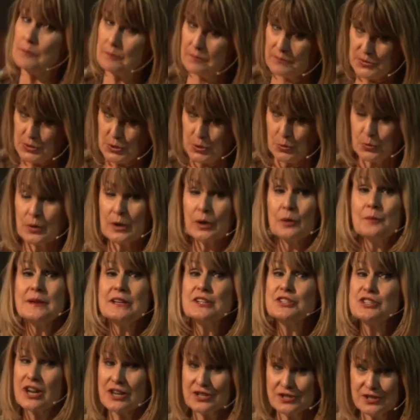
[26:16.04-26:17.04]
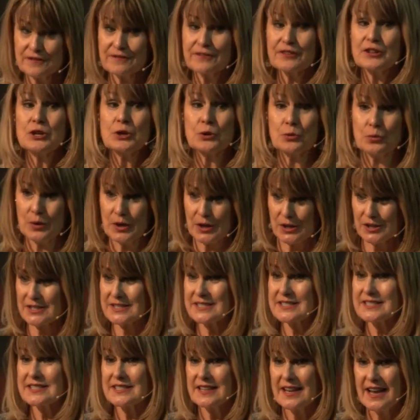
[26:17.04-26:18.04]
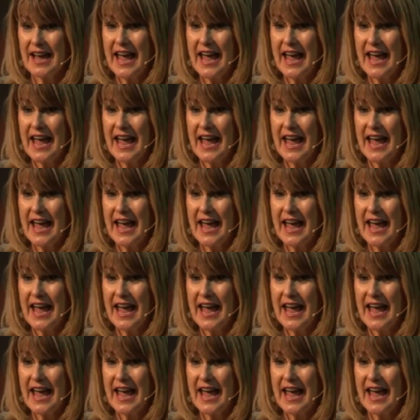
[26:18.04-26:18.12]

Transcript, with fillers: You will be judged for your works.